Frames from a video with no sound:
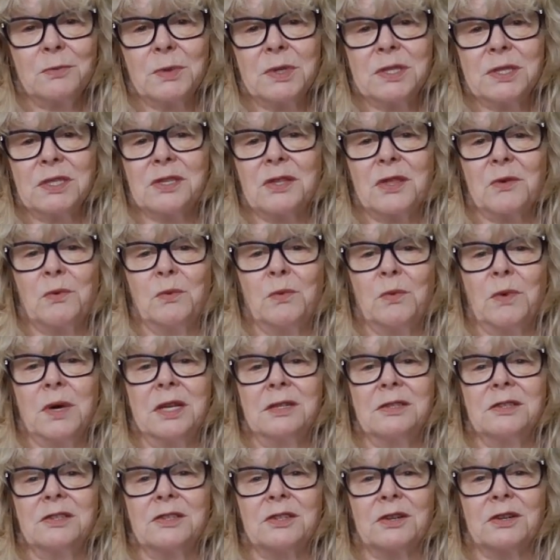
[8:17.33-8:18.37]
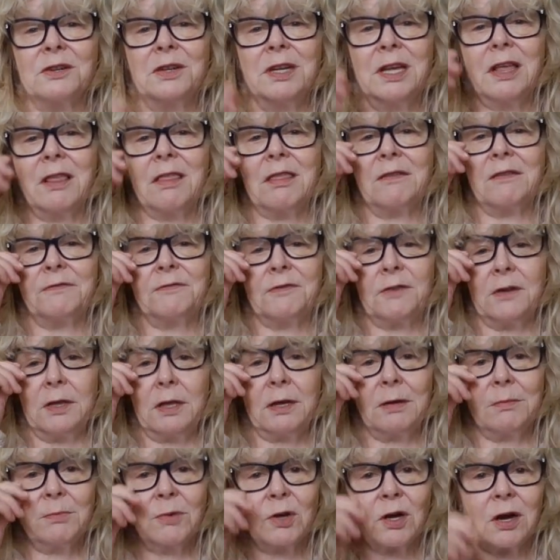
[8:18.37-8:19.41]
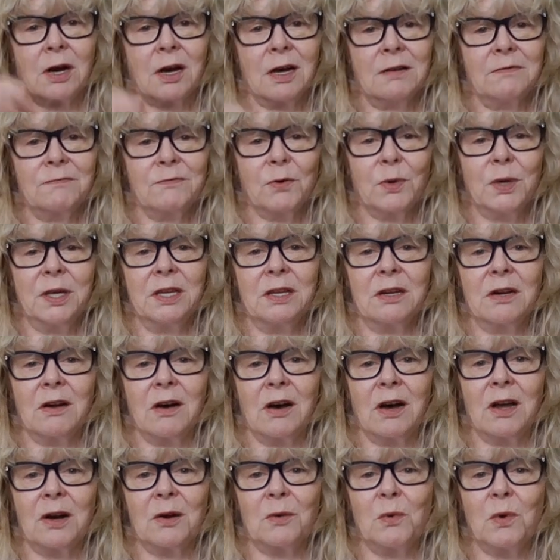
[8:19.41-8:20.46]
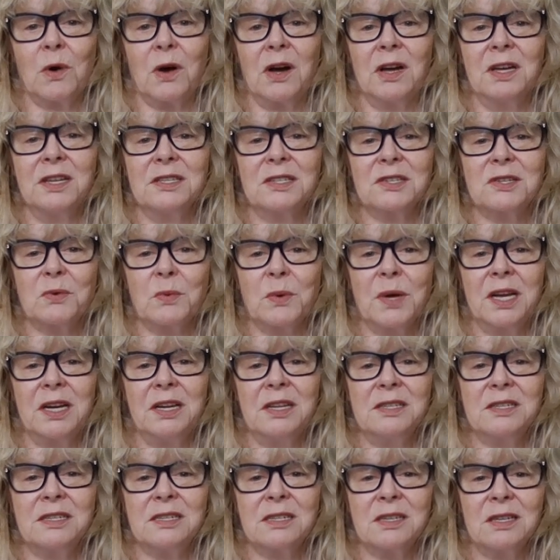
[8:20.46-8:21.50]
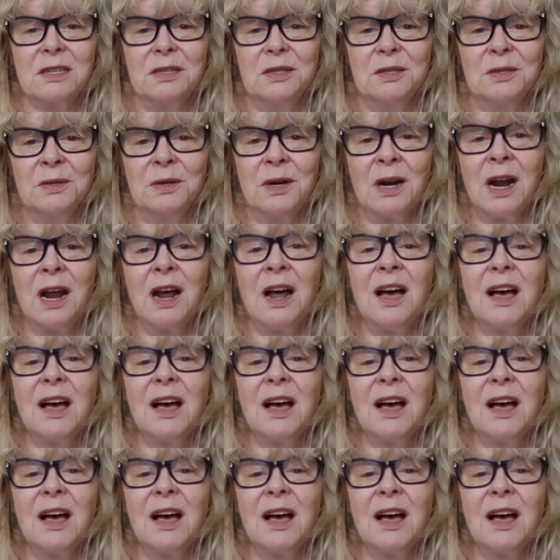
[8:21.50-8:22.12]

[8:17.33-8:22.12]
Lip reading: was the one during the Freedom Convoy in Ottawa in 22,